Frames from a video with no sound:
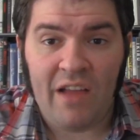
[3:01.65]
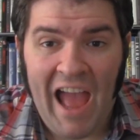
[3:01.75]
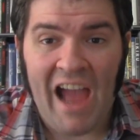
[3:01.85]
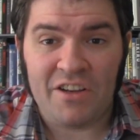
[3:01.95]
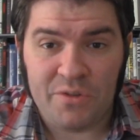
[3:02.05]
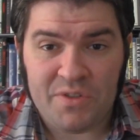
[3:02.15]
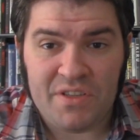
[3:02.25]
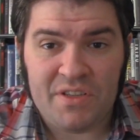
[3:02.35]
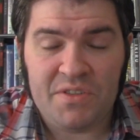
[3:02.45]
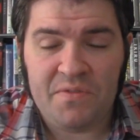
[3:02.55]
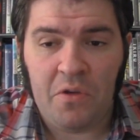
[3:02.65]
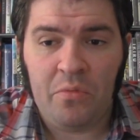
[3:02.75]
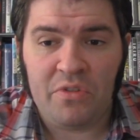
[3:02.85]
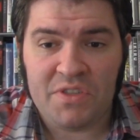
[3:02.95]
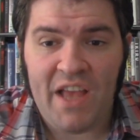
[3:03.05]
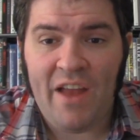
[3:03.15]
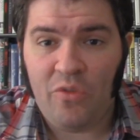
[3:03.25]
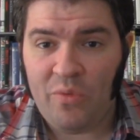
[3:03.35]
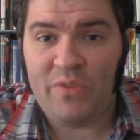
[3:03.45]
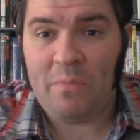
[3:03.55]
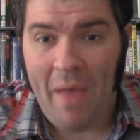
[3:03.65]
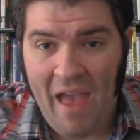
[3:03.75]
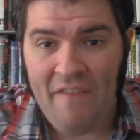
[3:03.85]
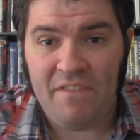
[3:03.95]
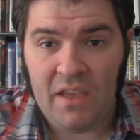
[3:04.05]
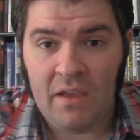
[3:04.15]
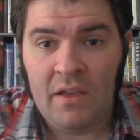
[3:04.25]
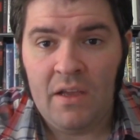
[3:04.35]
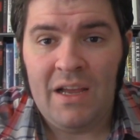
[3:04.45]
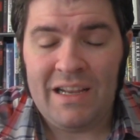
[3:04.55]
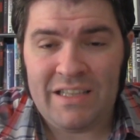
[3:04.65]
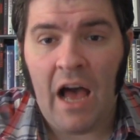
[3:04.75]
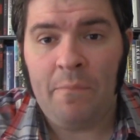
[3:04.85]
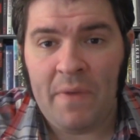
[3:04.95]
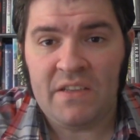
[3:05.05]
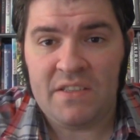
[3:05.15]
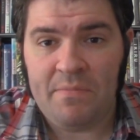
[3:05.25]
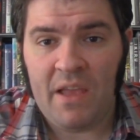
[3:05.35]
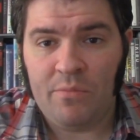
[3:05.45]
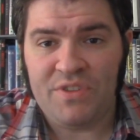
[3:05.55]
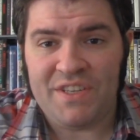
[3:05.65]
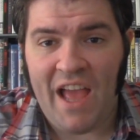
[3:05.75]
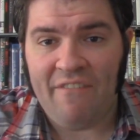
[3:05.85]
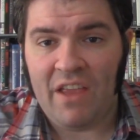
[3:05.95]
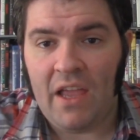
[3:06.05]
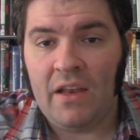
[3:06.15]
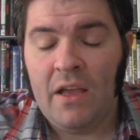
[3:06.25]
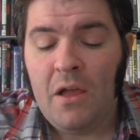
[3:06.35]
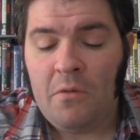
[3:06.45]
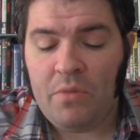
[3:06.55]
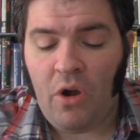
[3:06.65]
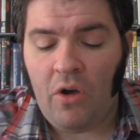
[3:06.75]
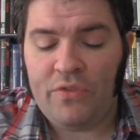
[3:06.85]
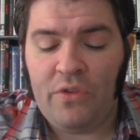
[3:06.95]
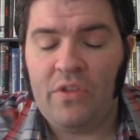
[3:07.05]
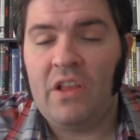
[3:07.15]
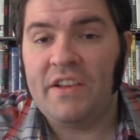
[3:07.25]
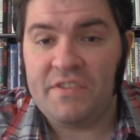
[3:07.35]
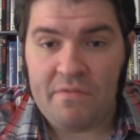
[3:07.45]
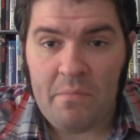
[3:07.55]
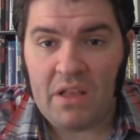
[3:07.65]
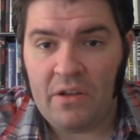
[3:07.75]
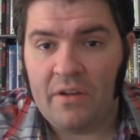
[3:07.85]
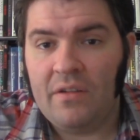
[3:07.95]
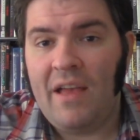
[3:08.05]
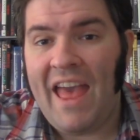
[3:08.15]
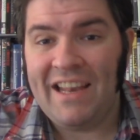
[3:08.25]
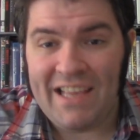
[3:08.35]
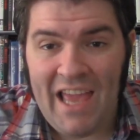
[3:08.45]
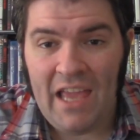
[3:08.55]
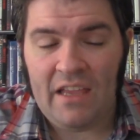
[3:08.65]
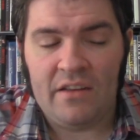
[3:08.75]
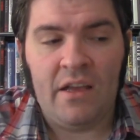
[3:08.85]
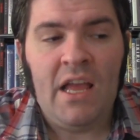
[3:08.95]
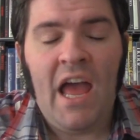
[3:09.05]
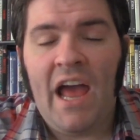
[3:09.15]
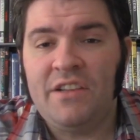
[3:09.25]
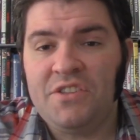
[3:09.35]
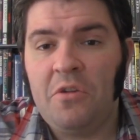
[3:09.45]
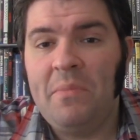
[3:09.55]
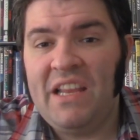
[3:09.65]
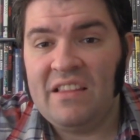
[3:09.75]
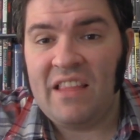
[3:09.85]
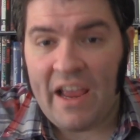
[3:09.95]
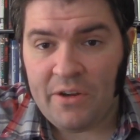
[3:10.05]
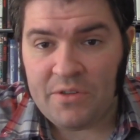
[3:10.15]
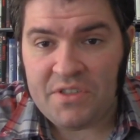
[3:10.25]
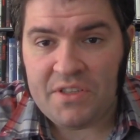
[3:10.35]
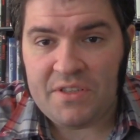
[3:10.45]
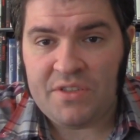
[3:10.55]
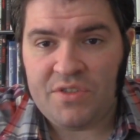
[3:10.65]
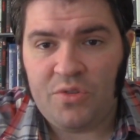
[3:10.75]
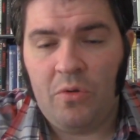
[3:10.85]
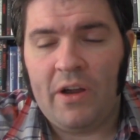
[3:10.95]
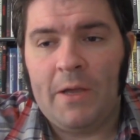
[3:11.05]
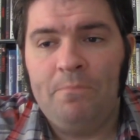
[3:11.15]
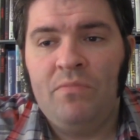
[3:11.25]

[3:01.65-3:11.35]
actors in this film were saddled with some heavy topics to be able to navigate, but also the likes of Miller and Kane add so many layers to this story.